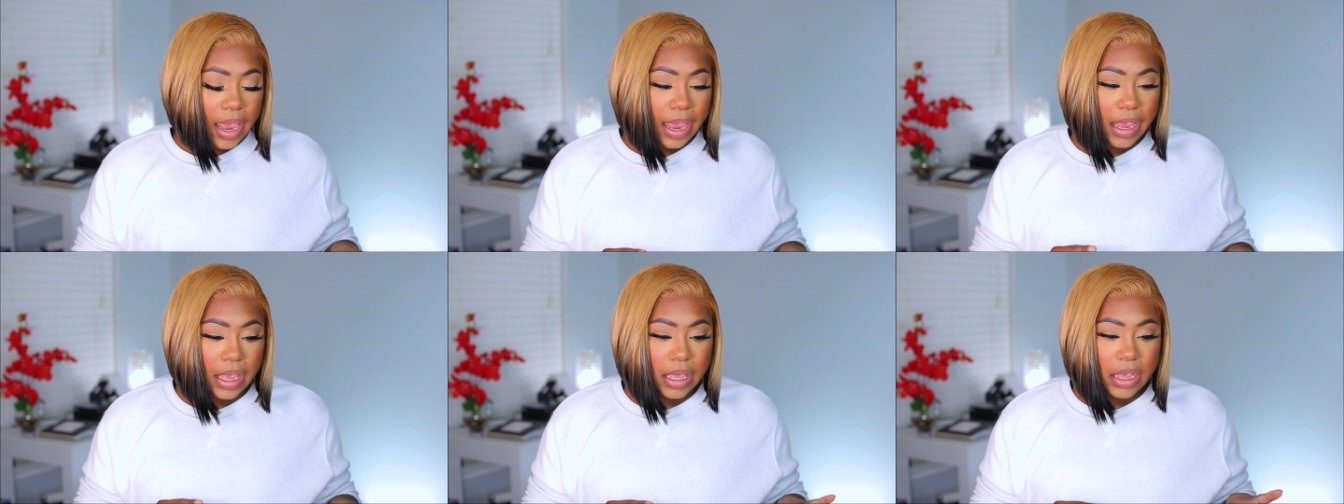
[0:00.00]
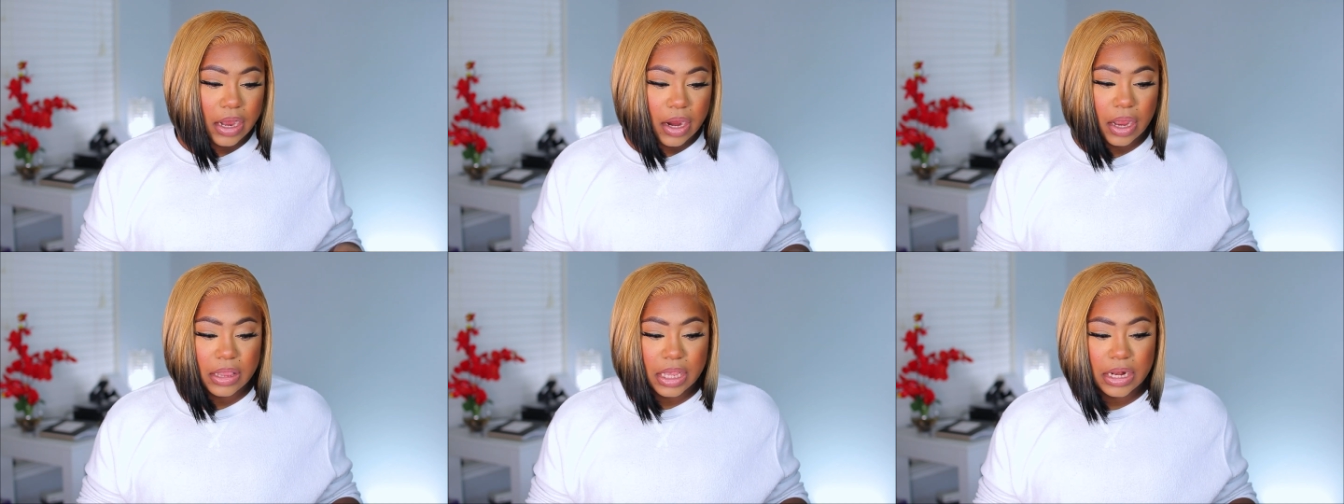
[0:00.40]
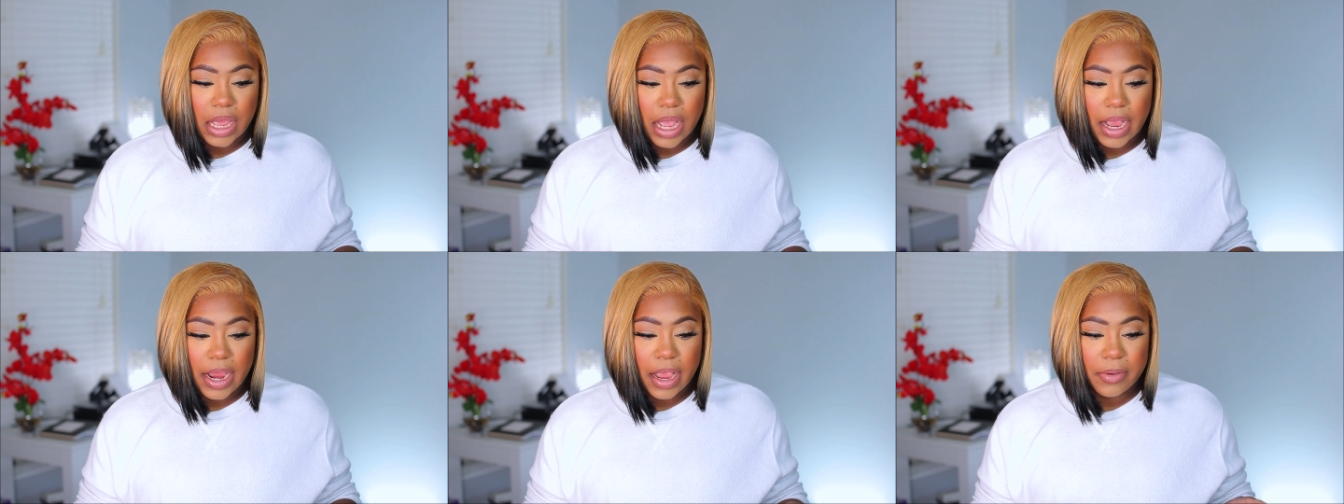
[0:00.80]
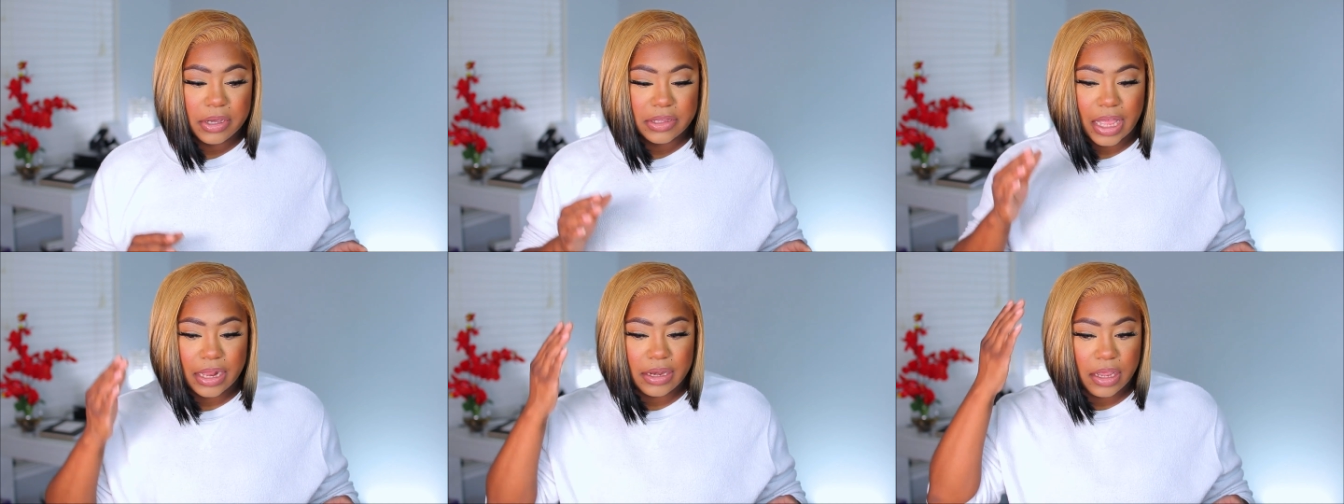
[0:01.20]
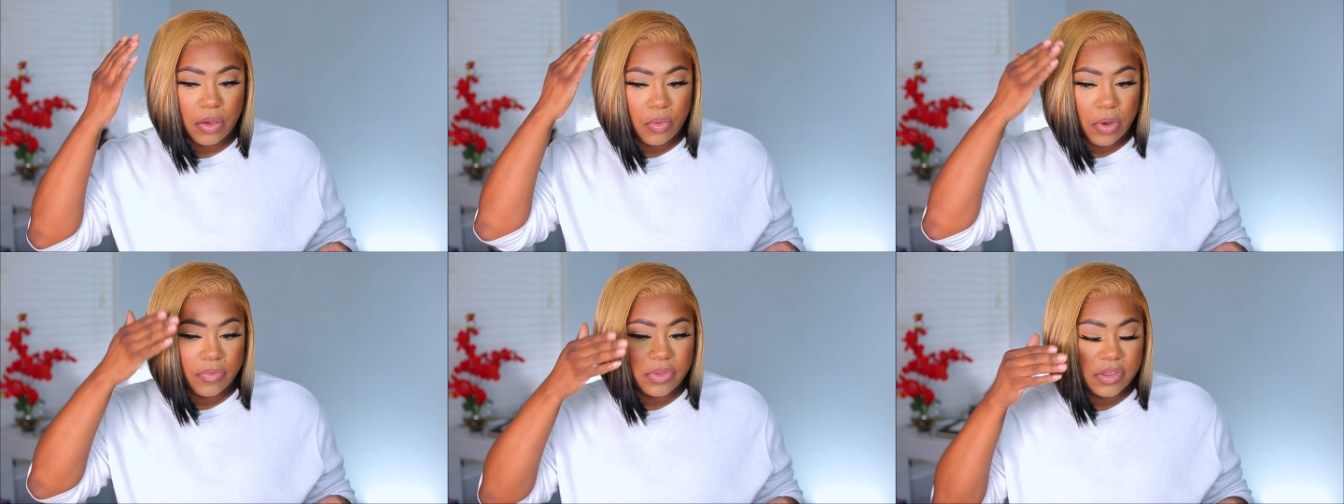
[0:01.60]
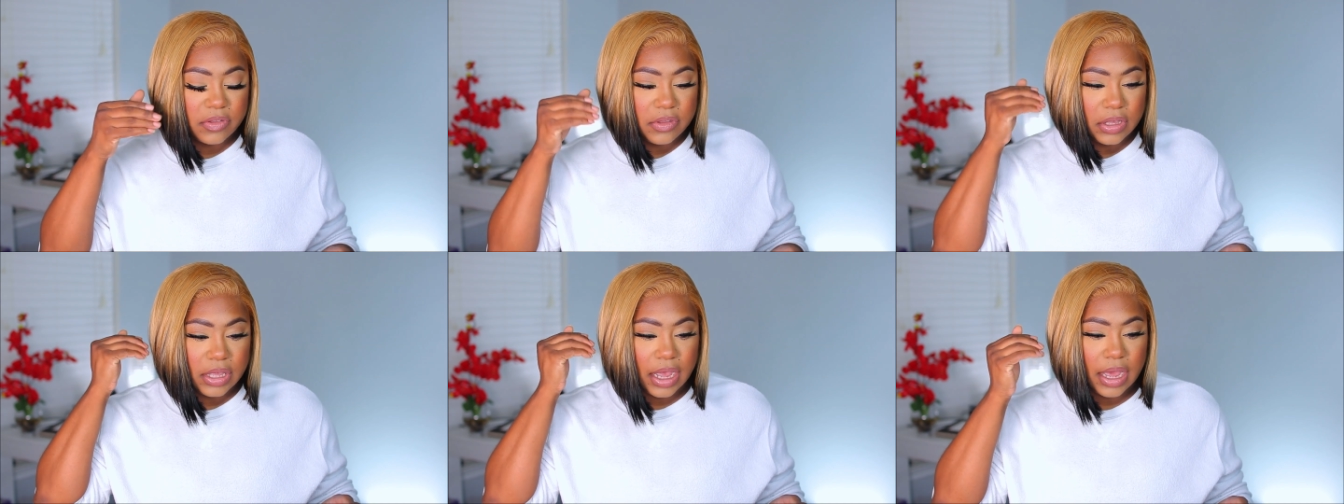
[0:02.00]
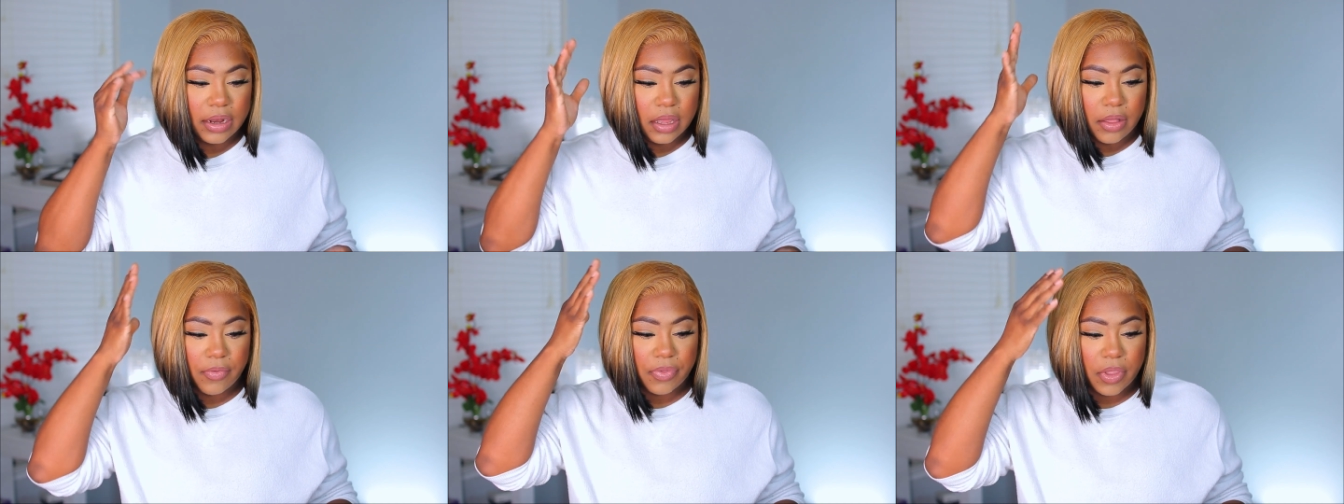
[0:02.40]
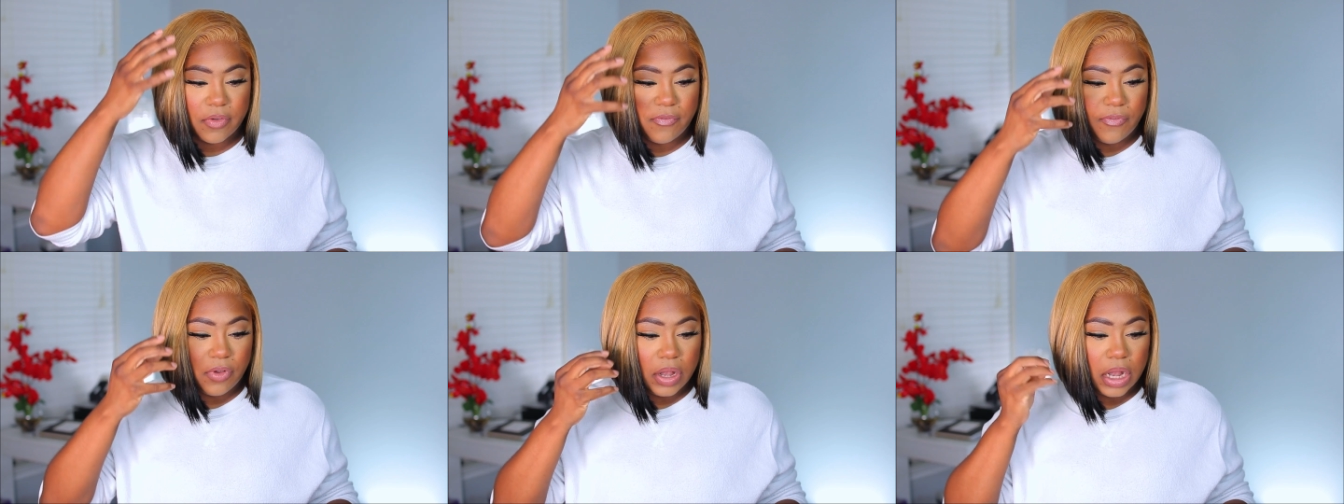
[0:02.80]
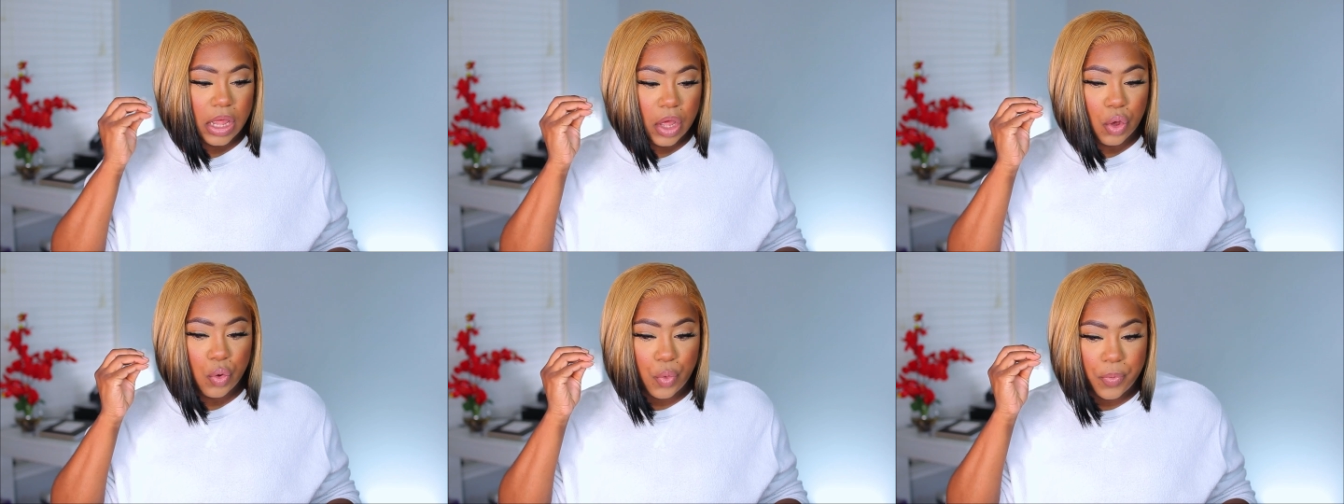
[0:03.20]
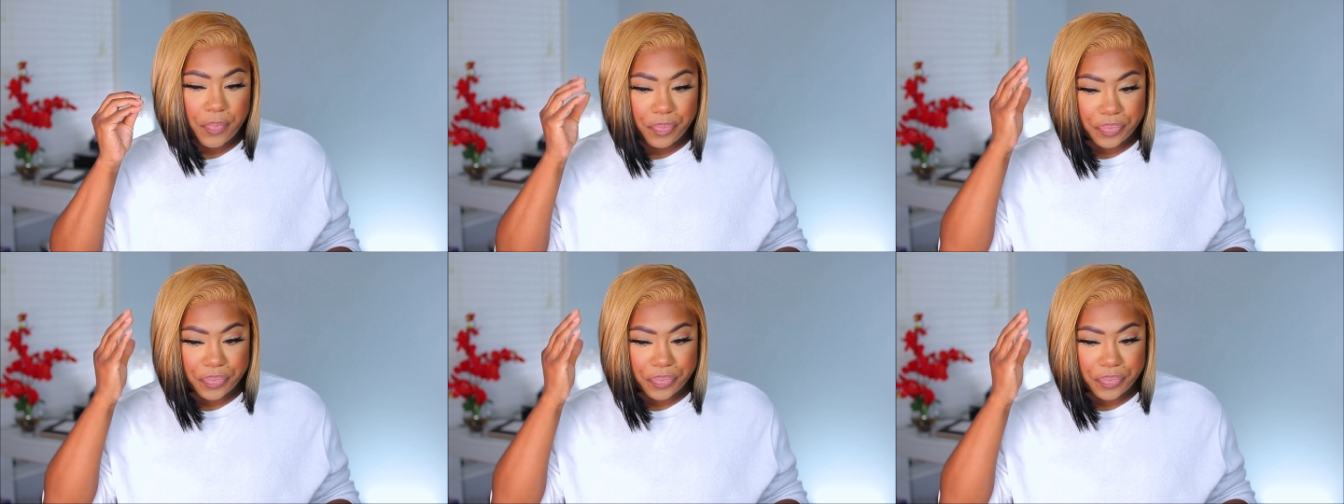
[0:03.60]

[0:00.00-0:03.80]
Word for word: a curling iron because I did want this to kind of flow